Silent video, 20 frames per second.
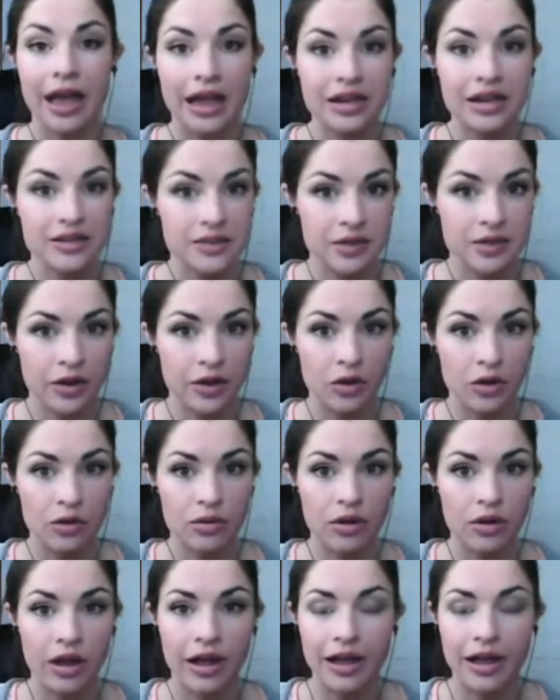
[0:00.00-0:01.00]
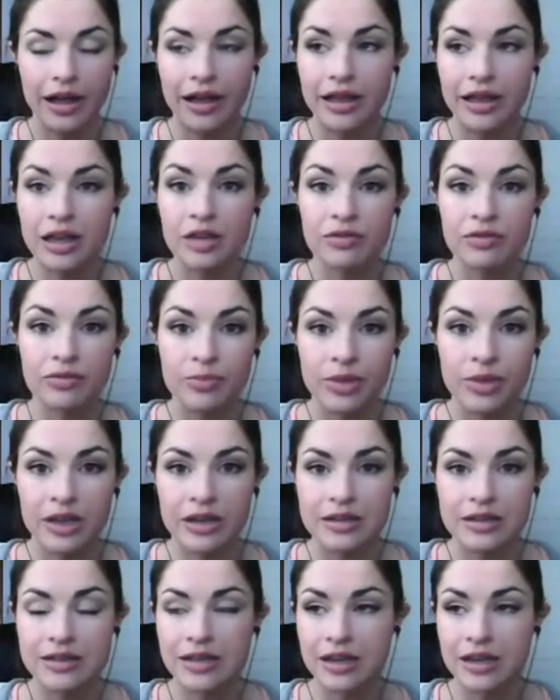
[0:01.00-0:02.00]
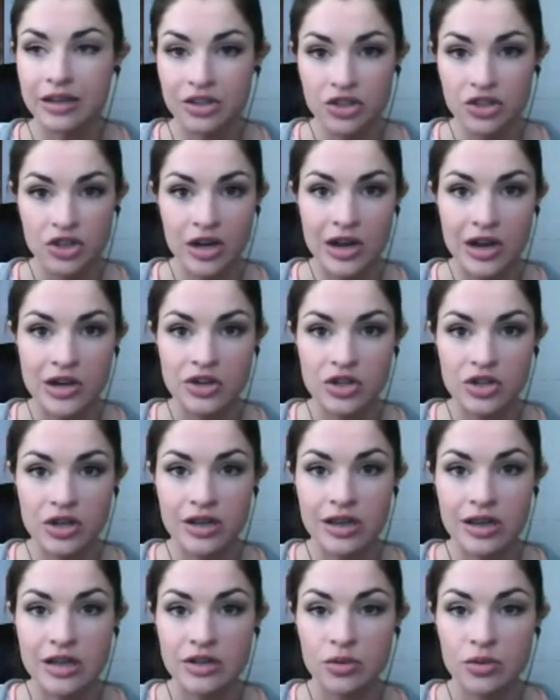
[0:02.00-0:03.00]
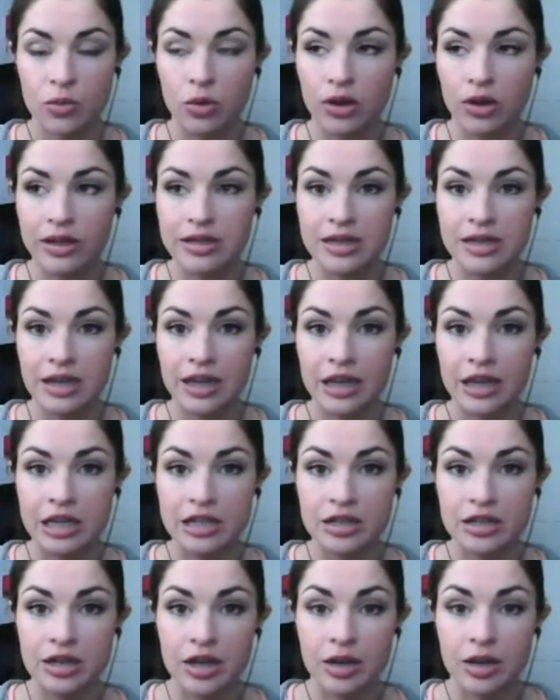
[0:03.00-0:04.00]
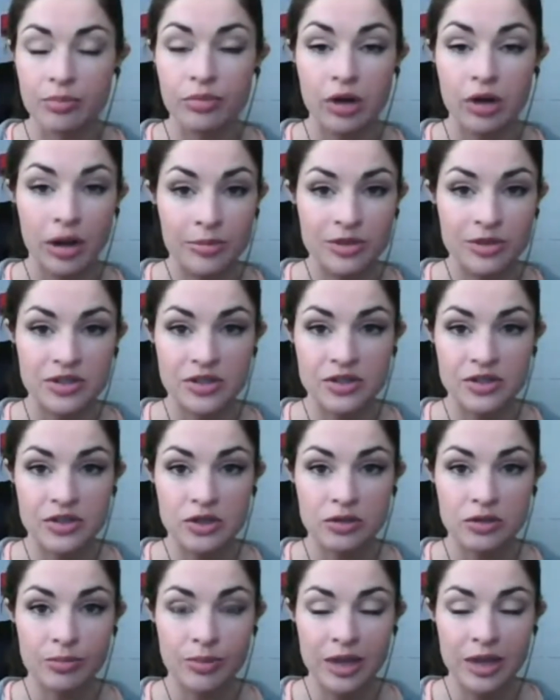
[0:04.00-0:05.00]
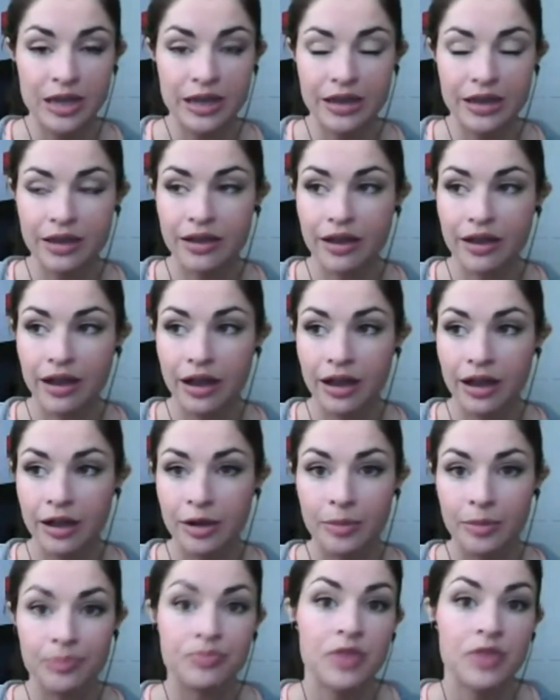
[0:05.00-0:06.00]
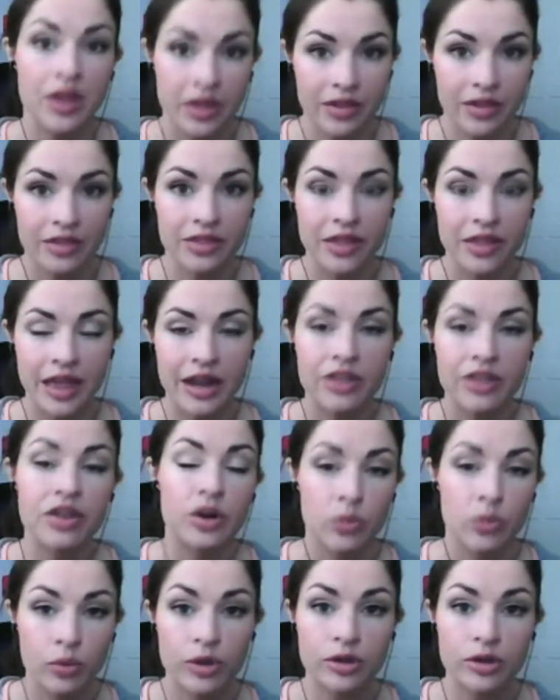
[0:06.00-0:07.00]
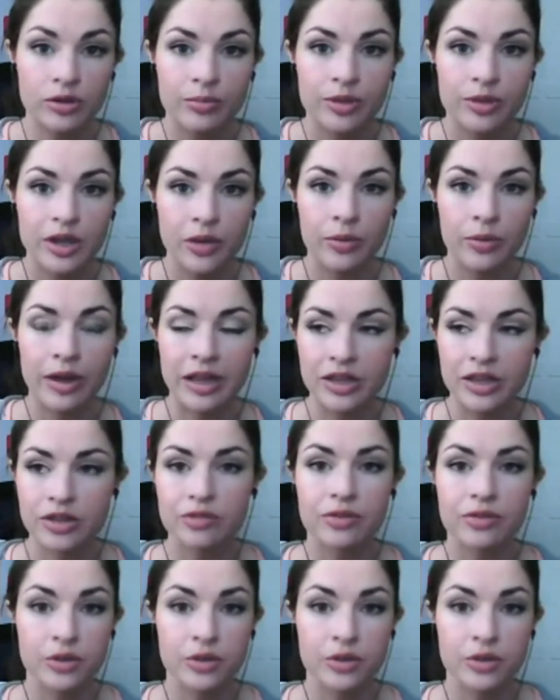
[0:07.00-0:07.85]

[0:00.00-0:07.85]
And so uh, if B&C Exchange is what it promises to be, um, then there will be a way in the